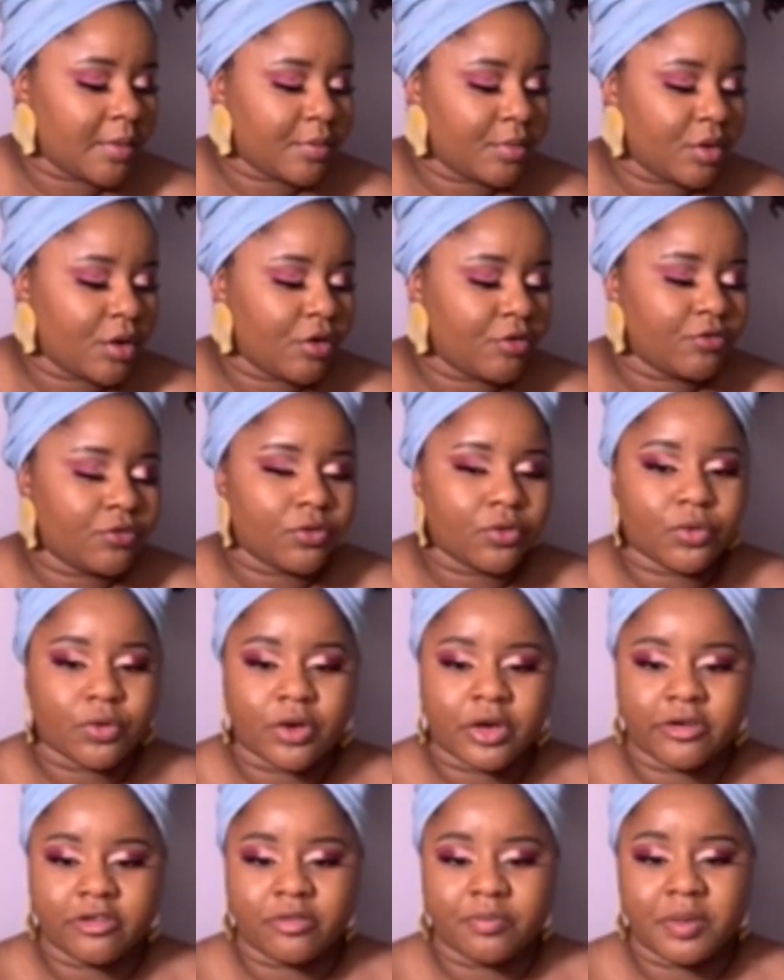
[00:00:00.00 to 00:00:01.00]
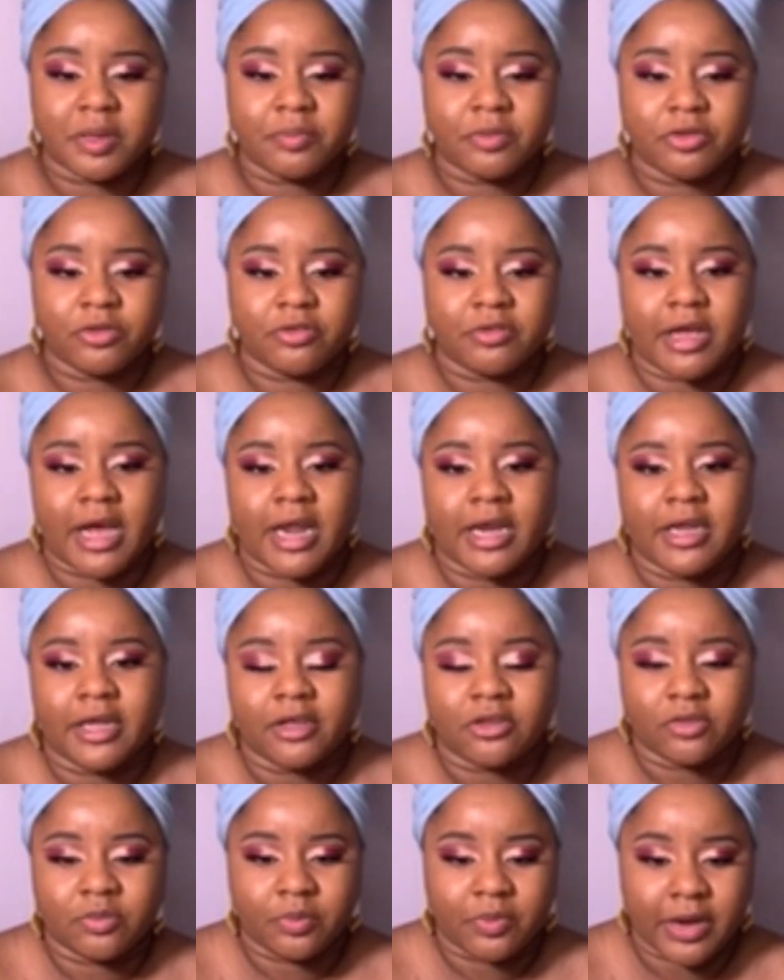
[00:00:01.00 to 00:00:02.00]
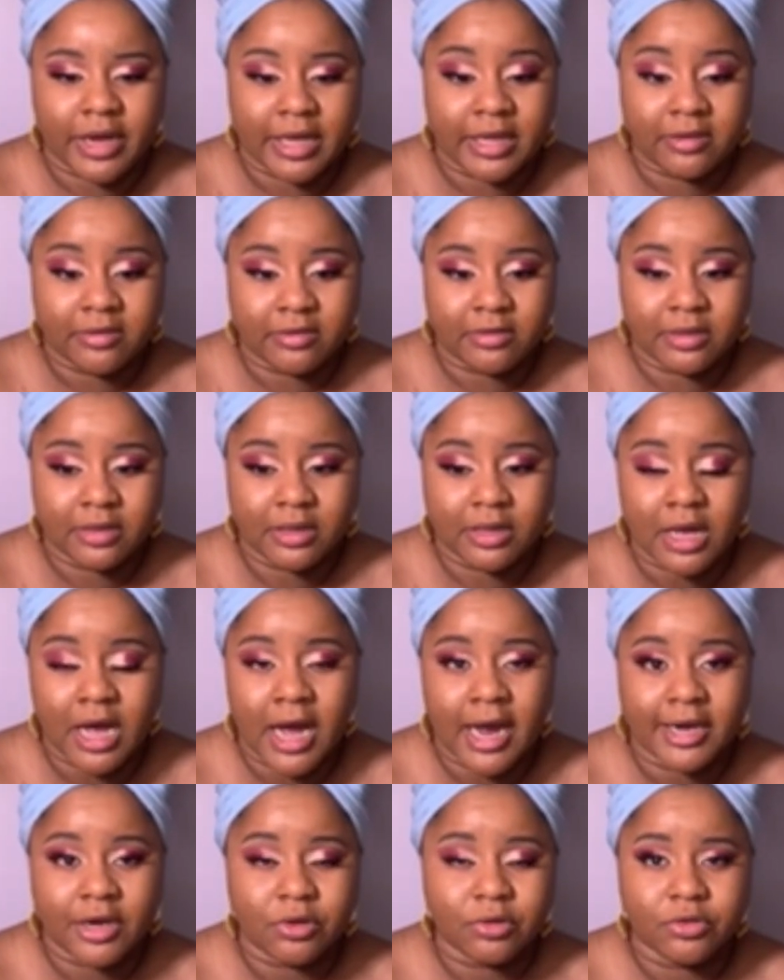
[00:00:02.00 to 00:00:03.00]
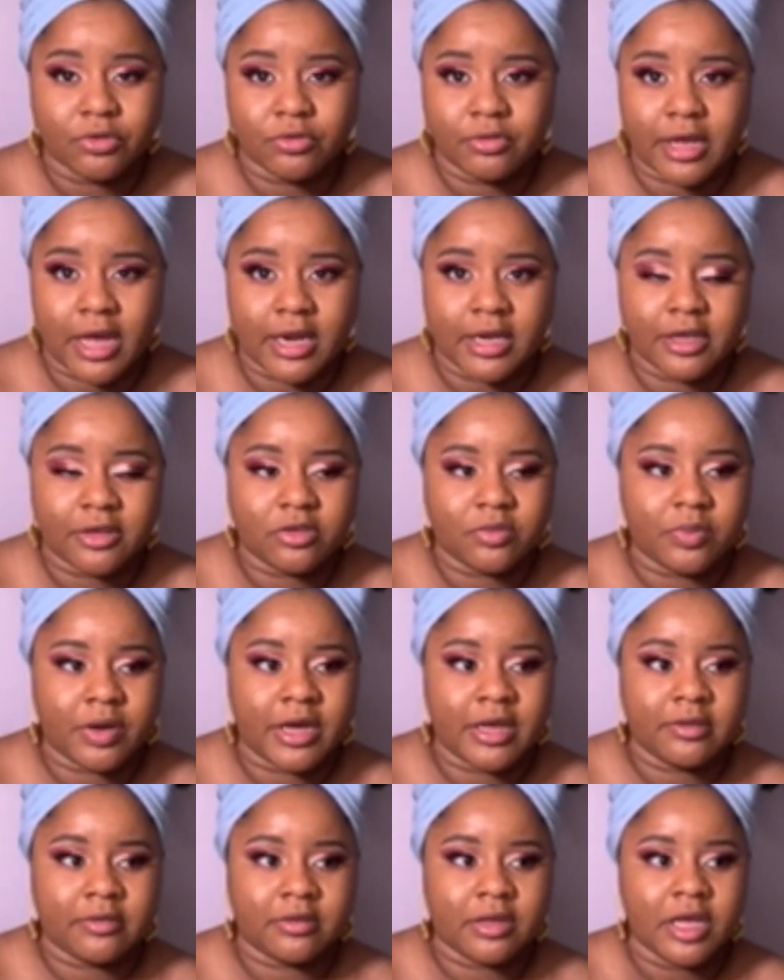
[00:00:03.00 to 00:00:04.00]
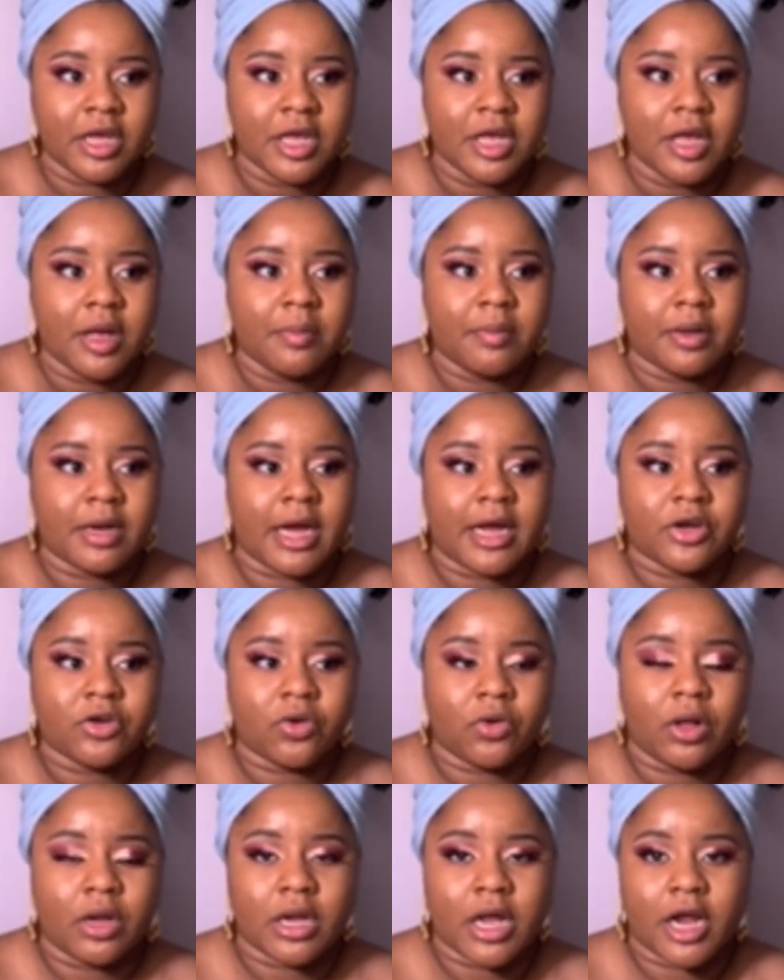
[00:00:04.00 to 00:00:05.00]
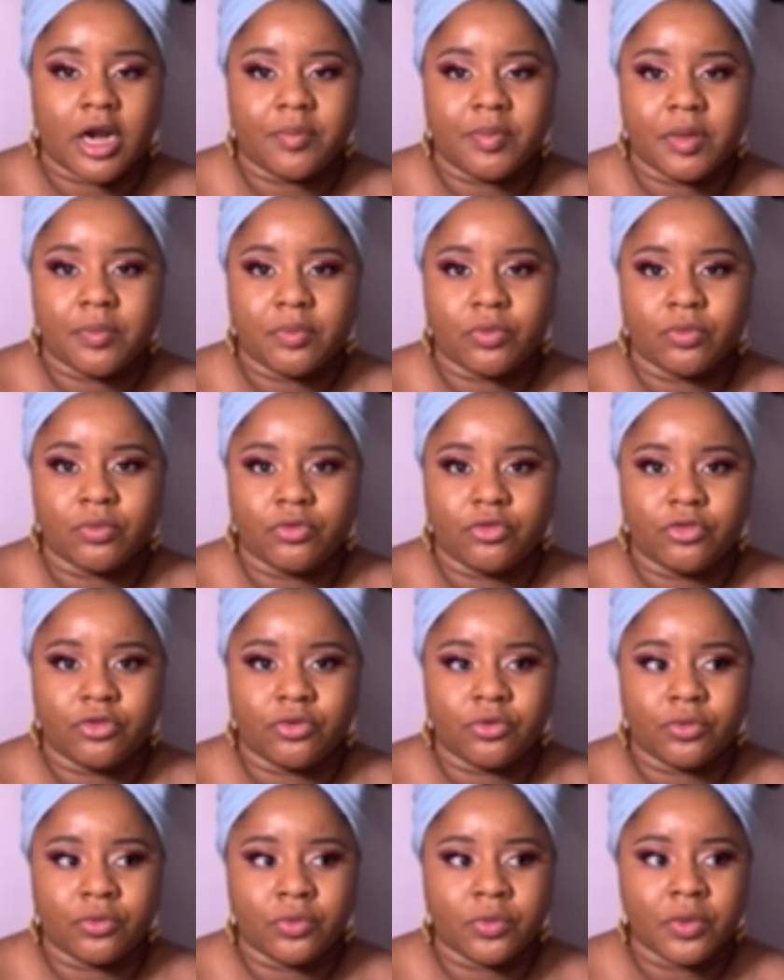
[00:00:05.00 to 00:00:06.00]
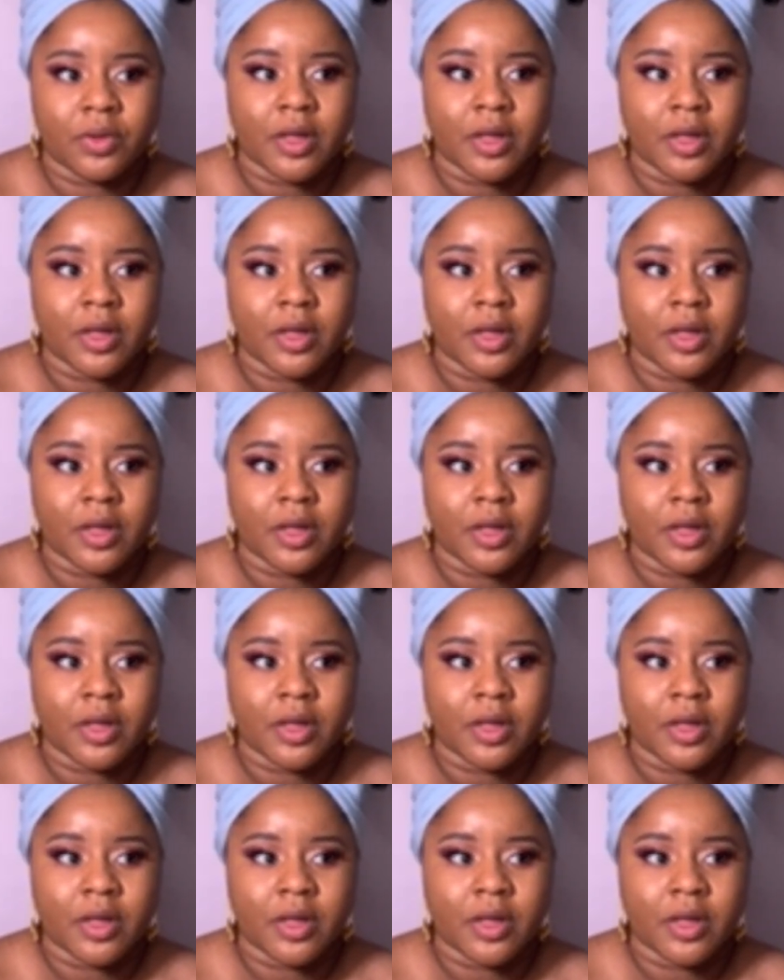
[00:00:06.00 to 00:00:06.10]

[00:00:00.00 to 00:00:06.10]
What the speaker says: Of course, people use AliExpress. I don't use AliExpress, but I know a lot of people who do.